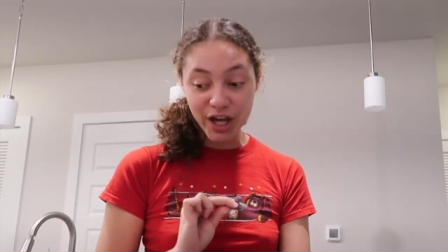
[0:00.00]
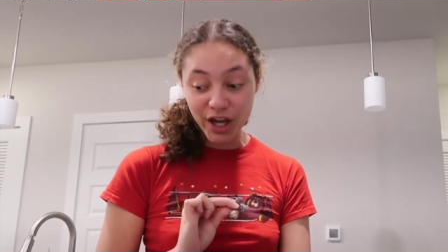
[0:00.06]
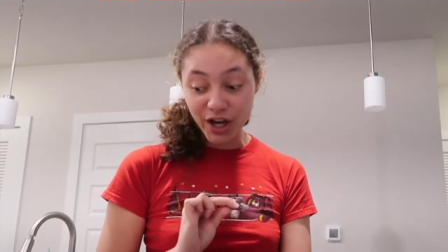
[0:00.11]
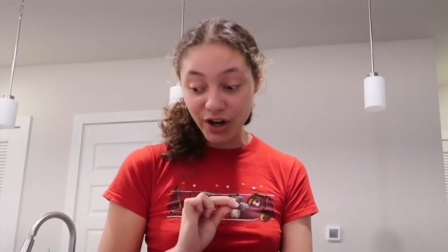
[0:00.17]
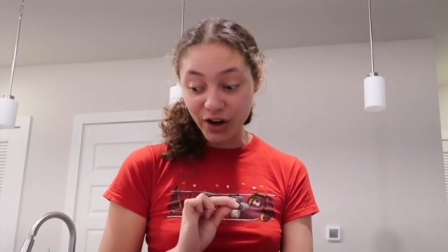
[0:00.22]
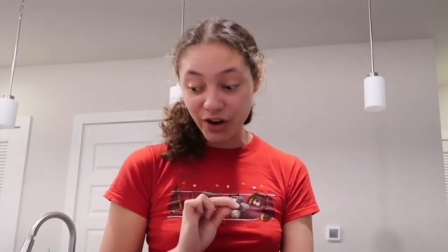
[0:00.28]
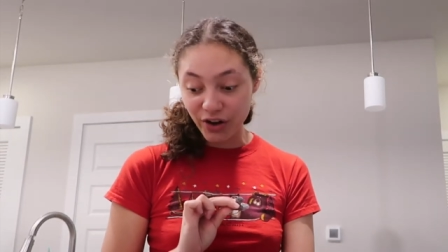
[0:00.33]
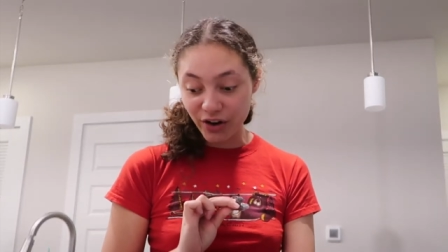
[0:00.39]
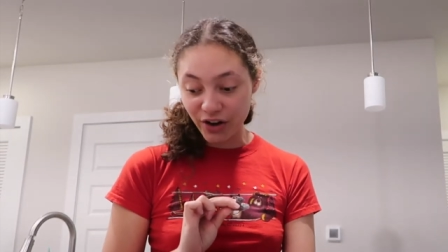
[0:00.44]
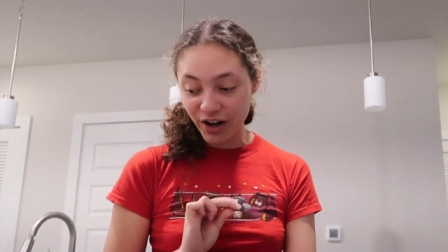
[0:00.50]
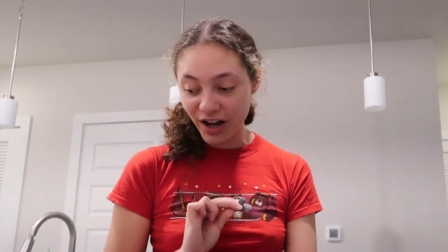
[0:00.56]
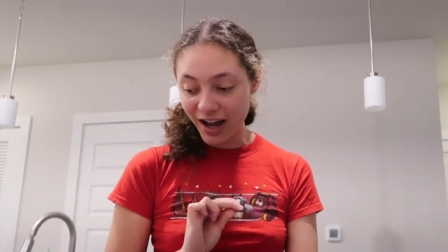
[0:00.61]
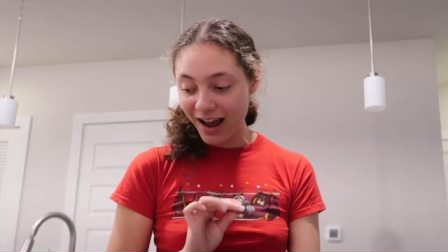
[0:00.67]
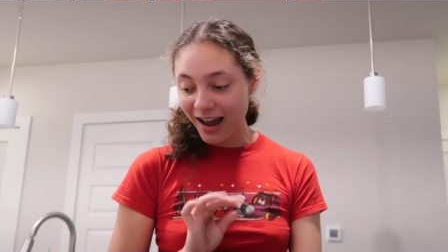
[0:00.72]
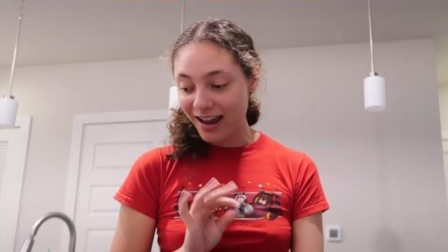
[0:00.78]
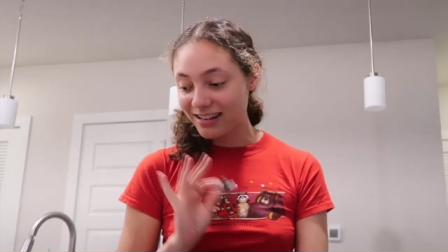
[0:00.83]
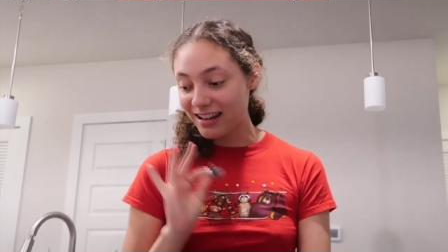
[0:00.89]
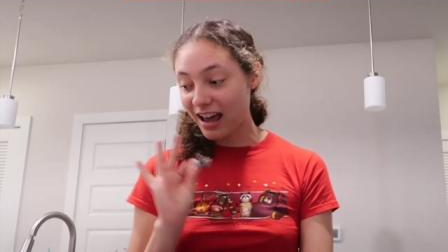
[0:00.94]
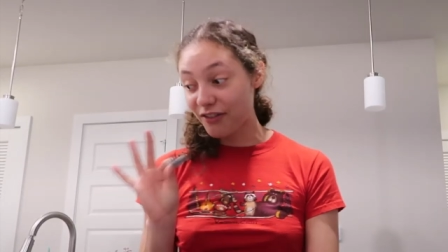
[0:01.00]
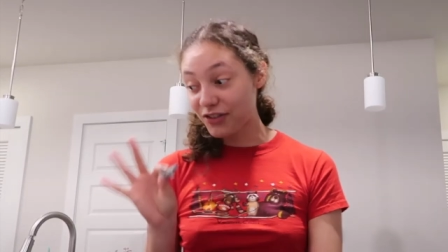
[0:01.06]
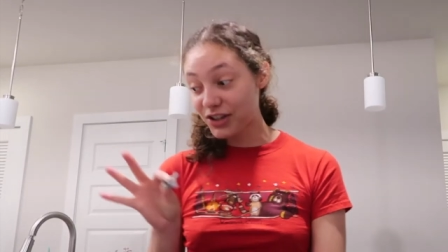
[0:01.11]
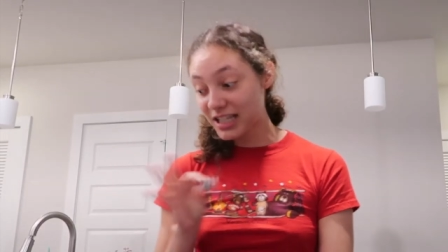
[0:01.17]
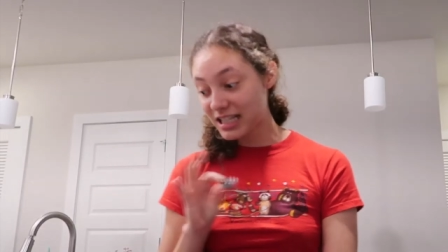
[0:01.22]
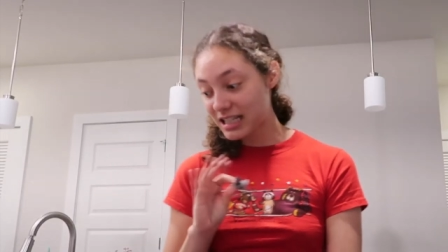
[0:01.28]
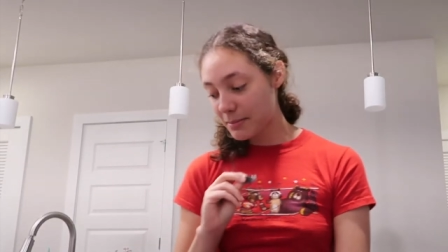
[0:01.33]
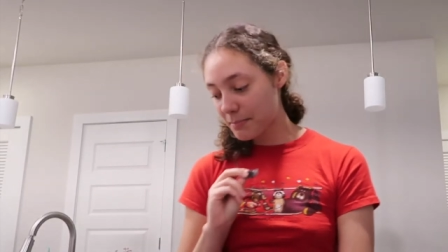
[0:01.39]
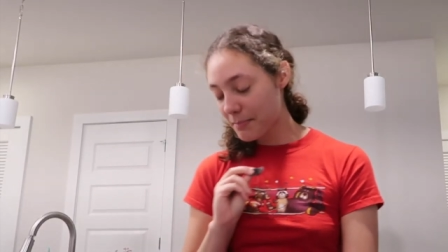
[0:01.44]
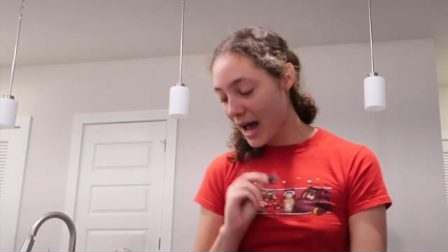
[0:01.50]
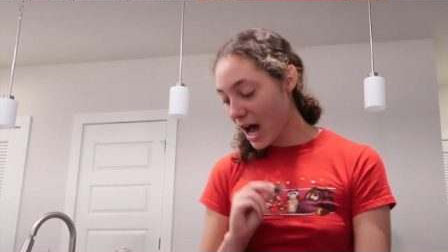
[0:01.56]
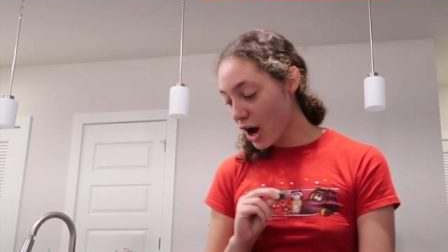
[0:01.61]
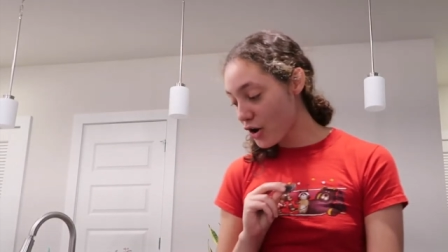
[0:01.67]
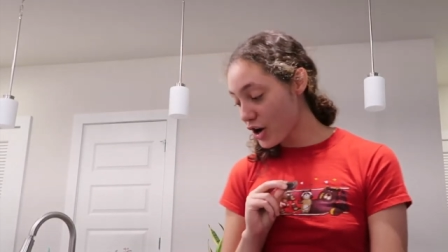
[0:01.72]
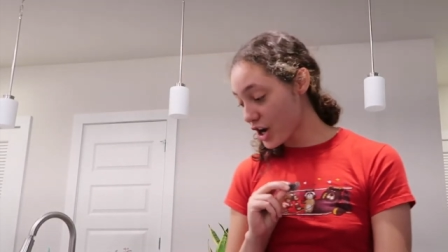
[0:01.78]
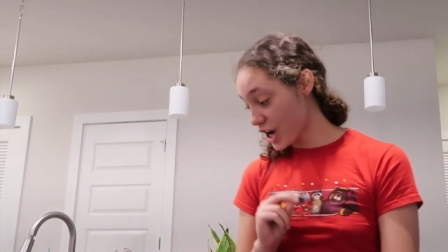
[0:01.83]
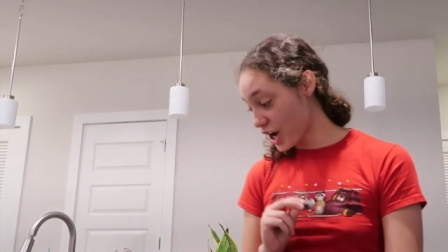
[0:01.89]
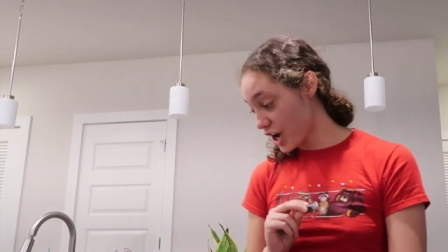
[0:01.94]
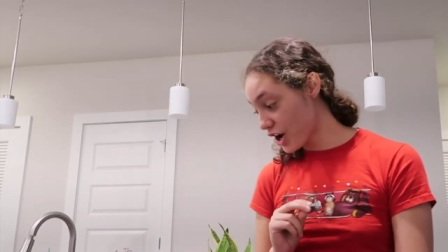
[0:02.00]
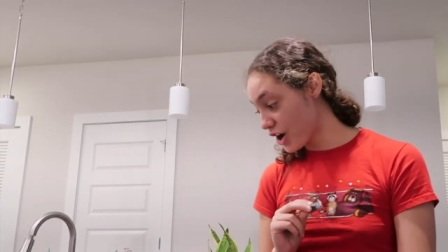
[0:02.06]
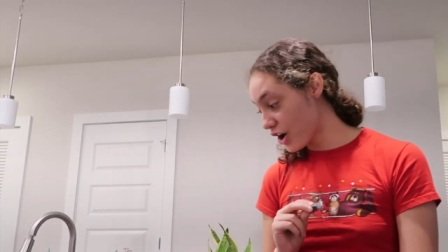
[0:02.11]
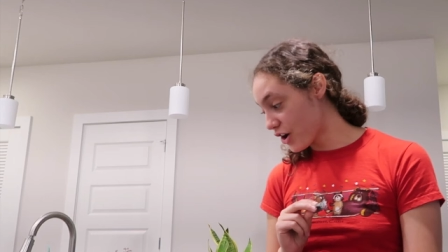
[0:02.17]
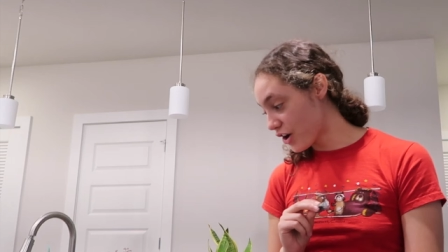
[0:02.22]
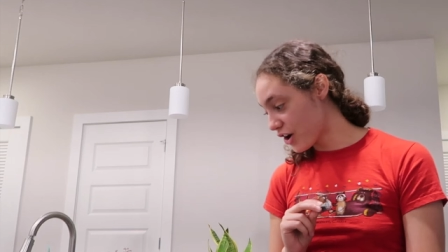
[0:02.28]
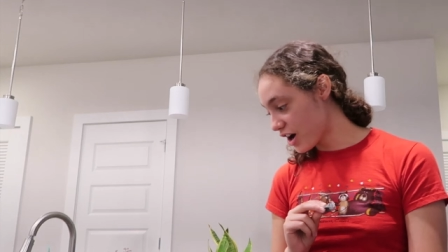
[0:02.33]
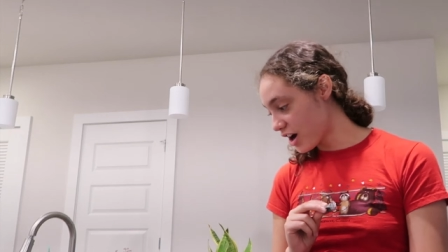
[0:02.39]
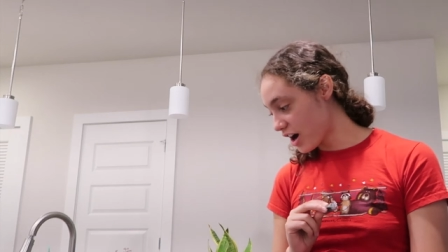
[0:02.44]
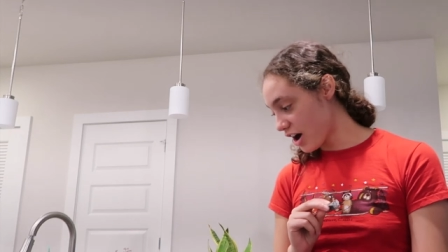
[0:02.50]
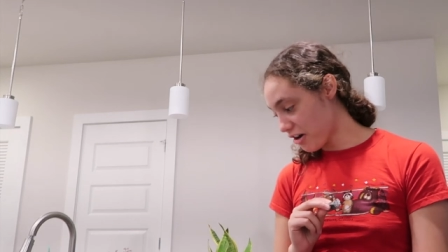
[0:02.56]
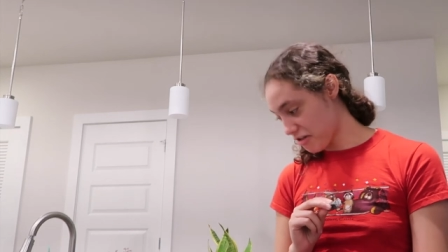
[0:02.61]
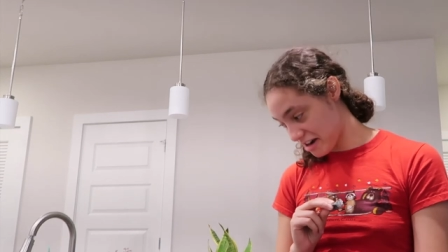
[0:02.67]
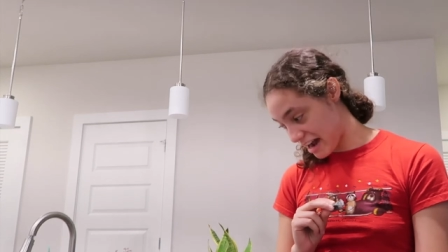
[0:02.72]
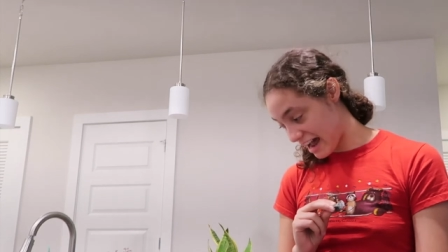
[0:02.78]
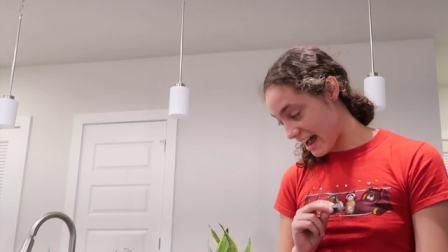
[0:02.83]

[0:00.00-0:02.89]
Not everything's about you,